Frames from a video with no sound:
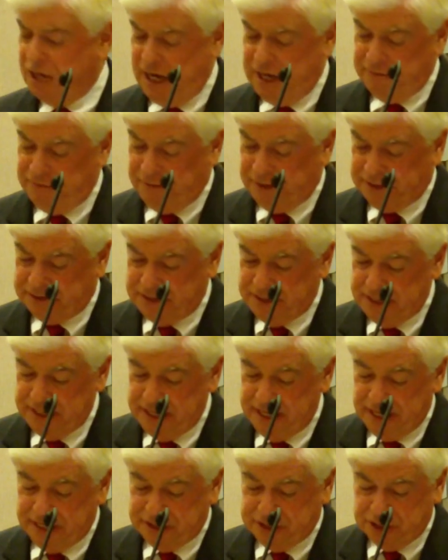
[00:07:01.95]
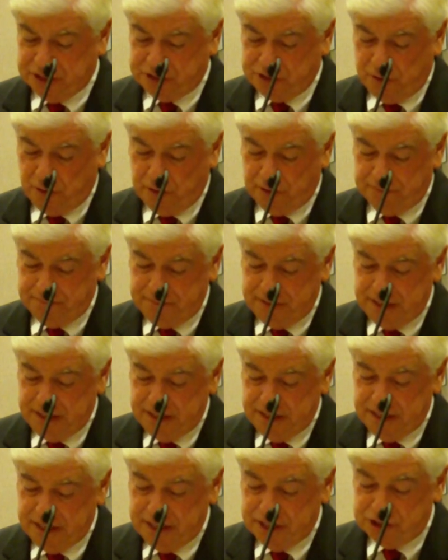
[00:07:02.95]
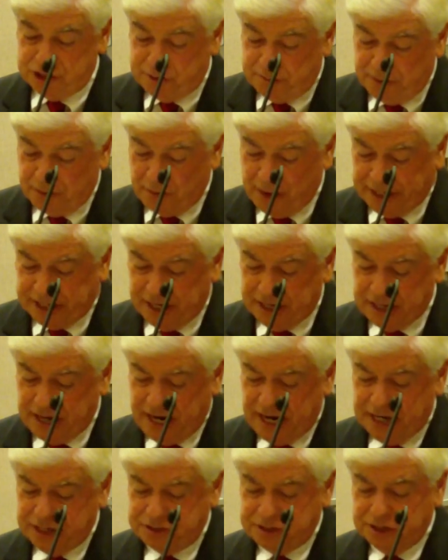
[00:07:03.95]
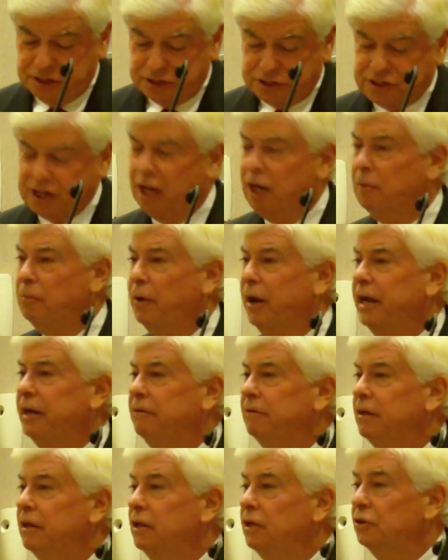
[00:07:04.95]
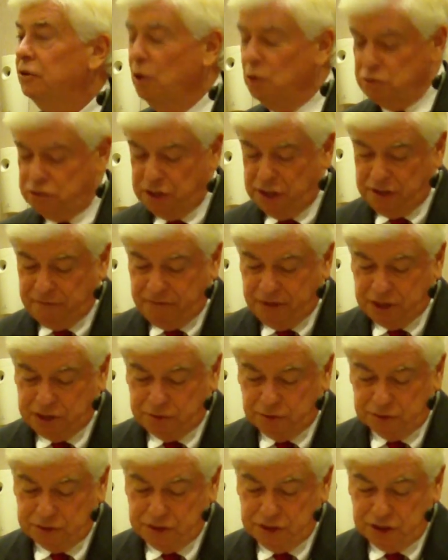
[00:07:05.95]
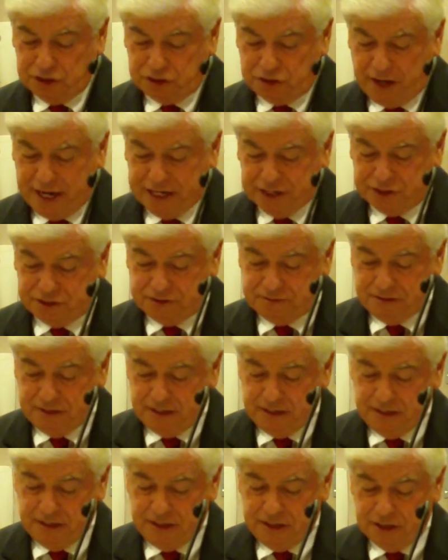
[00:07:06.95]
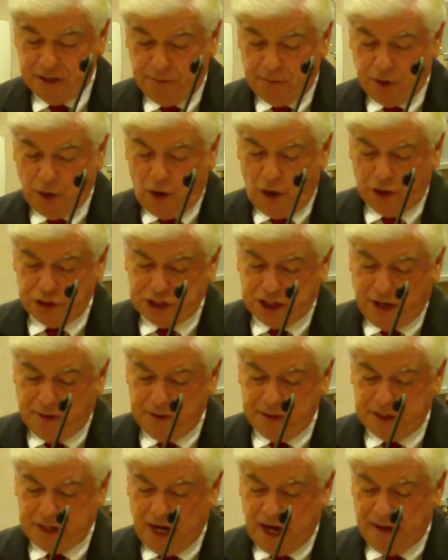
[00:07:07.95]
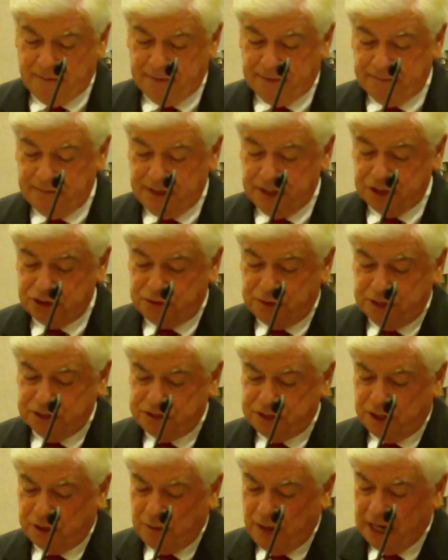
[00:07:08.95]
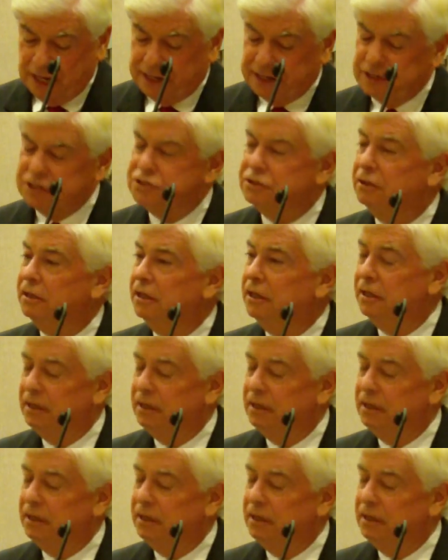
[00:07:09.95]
conflict and discord is to be recognized and to celebrate those individuals and the traits that we all share in common, the intrinsic qualities